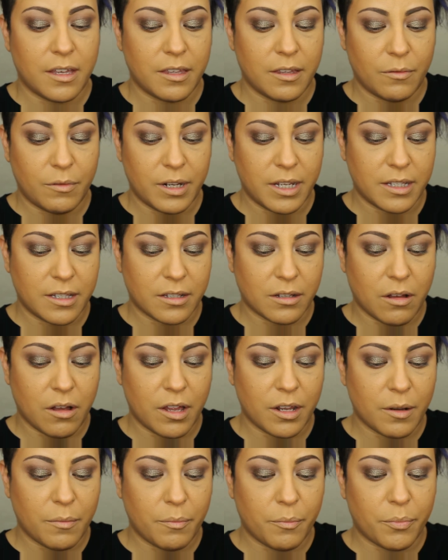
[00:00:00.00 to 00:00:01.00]
what is this
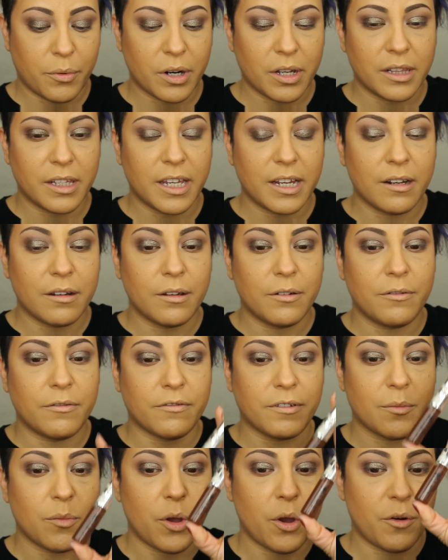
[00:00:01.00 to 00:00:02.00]
called? The Brooklyn
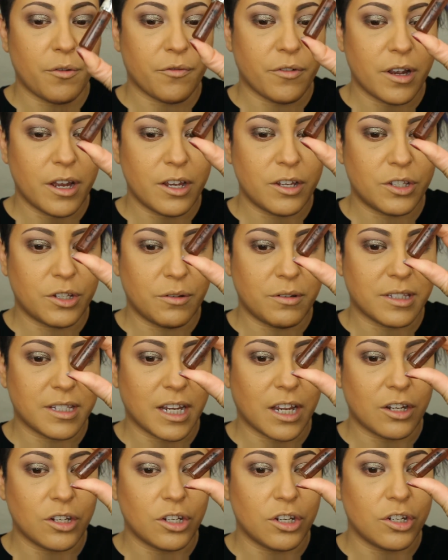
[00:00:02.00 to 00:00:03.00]
from Ofra, so it's
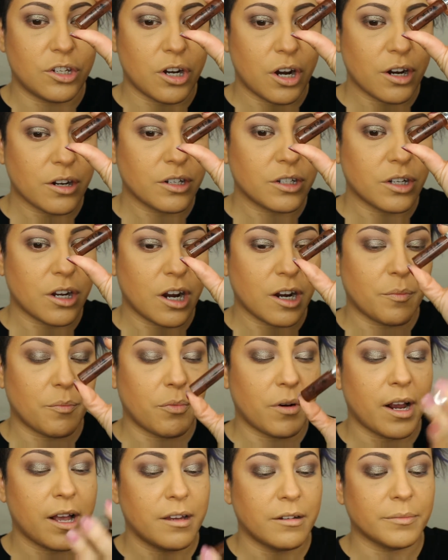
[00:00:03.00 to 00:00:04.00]
like a dark
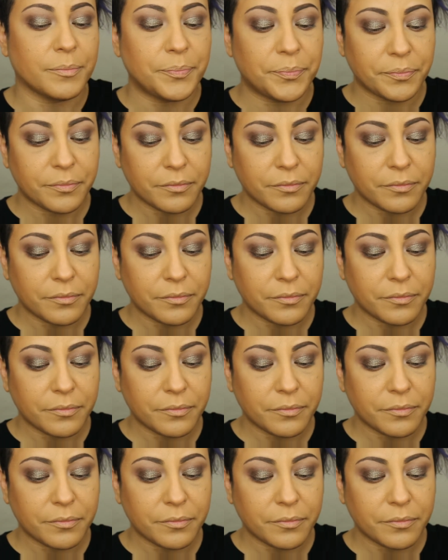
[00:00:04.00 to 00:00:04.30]
brown.